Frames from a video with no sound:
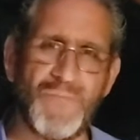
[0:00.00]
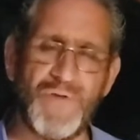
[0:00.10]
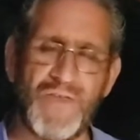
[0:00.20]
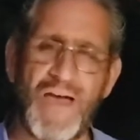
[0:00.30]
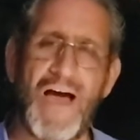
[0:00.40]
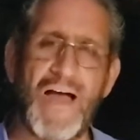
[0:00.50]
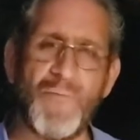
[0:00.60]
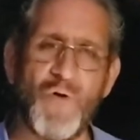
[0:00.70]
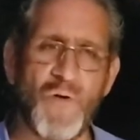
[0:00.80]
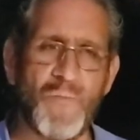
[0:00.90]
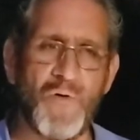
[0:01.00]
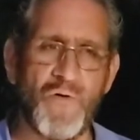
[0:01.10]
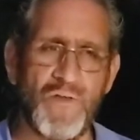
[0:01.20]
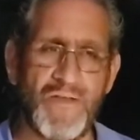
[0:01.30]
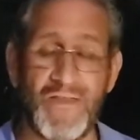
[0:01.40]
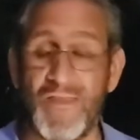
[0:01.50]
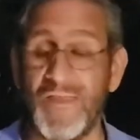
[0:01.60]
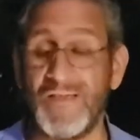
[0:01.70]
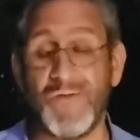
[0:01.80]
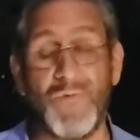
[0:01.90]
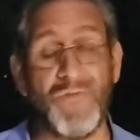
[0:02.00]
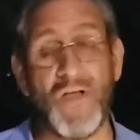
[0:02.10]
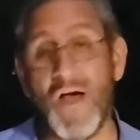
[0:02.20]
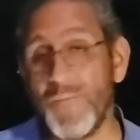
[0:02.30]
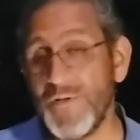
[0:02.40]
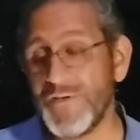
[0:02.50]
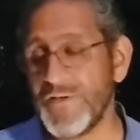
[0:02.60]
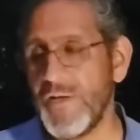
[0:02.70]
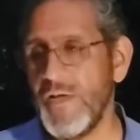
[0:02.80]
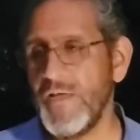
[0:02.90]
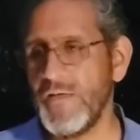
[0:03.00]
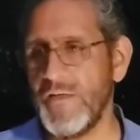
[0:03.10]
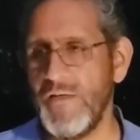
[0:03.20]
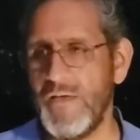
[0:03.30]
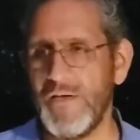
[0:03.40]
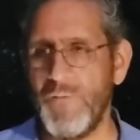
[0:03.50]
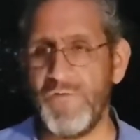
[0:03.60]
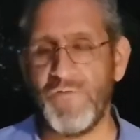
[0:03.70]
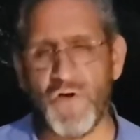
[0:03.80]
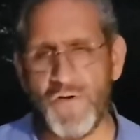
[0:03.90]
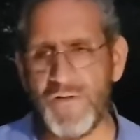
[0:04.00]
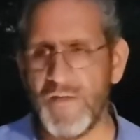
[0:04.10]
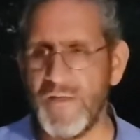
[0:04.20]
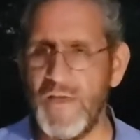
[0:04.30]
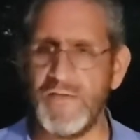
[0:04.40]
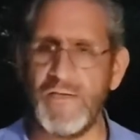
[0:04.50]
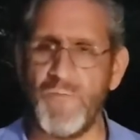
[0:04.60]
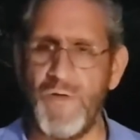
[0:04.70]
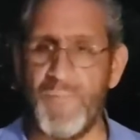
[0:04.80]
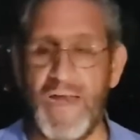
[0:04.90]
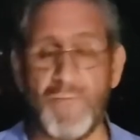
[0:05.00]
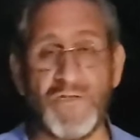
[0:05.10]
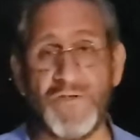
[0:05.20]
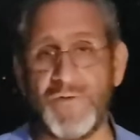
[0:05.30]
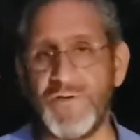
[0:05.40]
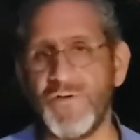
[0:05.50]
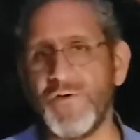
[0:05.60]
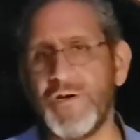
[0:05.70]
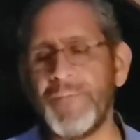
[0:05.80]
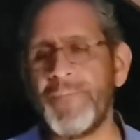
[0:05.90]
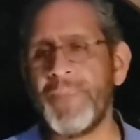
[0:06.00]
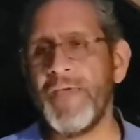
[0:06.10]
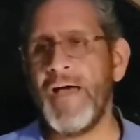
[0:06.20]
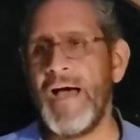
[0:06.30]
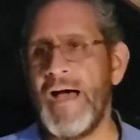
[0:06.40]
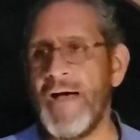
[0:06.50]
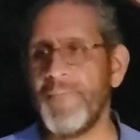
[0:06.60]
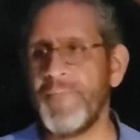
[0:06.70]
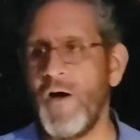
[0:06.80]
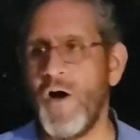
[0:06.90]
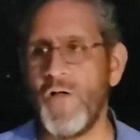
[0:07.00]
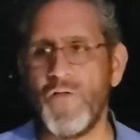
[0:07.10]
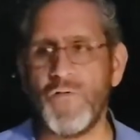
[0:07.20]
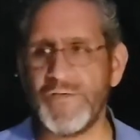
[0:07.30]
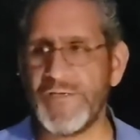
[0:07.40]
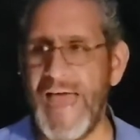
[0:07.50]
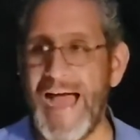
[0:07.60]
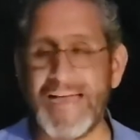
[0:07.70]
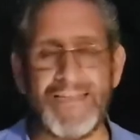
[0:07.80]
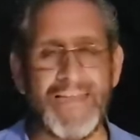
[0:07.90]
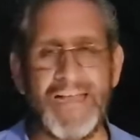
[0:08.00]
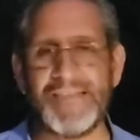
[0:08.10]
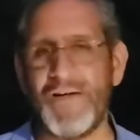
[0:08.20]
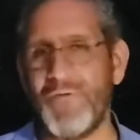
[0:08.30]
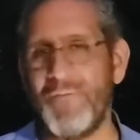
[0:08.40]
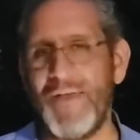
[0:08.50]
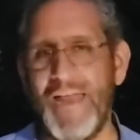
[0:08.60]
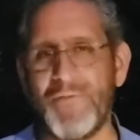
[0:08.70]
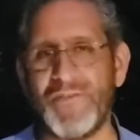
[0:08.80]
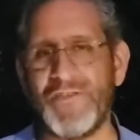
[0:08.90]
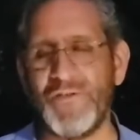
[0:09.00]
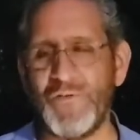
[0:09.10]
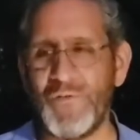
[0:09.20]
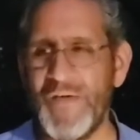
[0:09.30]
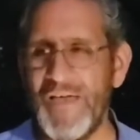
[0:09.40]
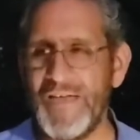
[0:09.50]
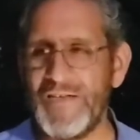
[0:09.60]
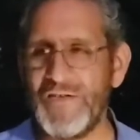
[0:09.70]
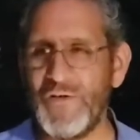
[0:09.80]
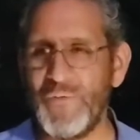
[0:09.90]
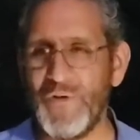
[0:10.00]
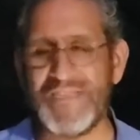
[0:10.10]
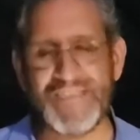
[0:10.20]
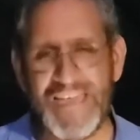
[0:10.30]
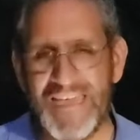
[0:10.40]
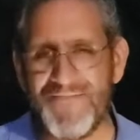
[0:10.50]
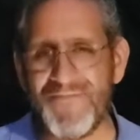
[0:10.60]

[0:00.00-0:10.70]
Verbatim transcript: with God more importantly than the things that we've accomplished, the things that we've learned, the things that we've been able to endure, um, all those accolades that we've been able to to receive?